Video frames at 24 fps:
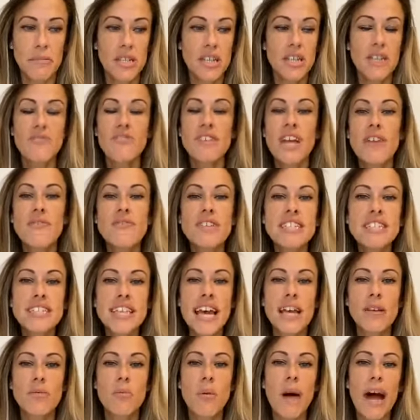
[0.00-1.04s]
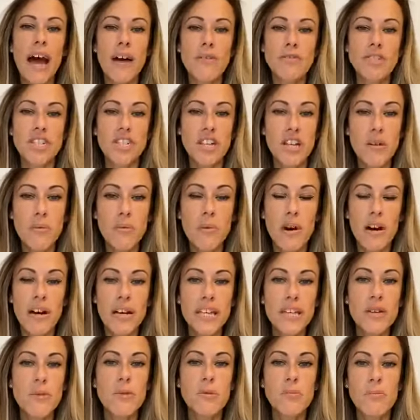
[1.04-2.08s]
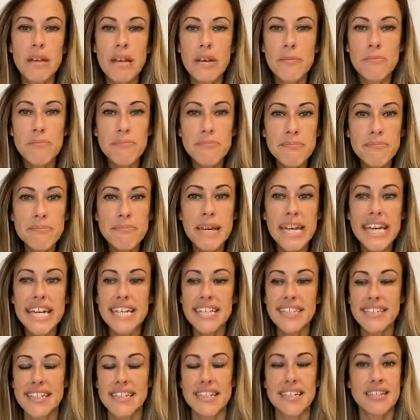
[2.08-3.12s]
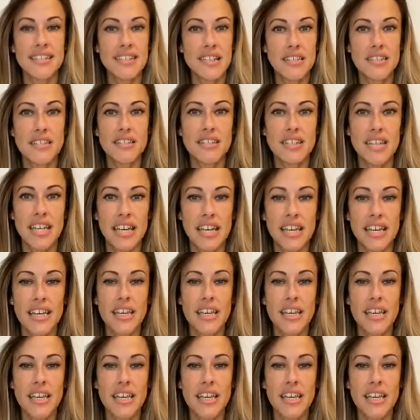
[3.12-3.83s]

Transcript: You've never said, wow, do you know what? You would be amazing at Sensi.